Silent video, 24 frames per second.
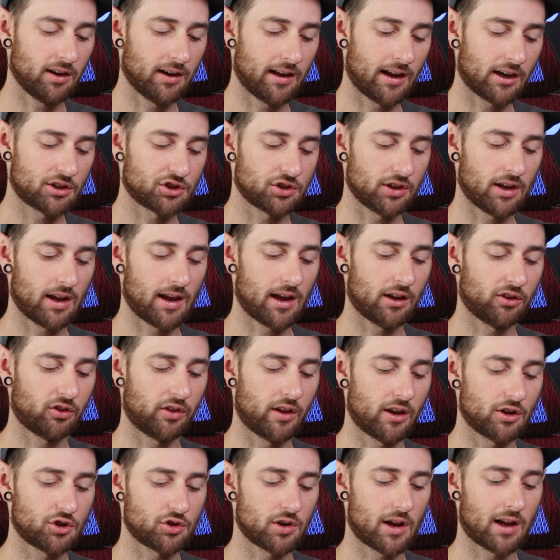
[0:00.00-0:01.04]
it actually has
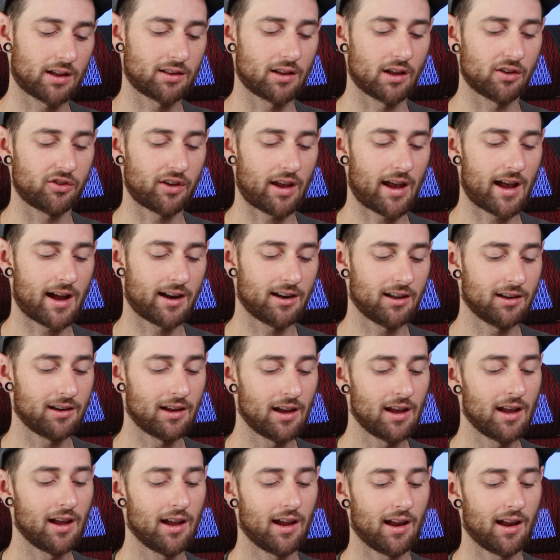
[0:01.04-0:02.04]
that track that's added.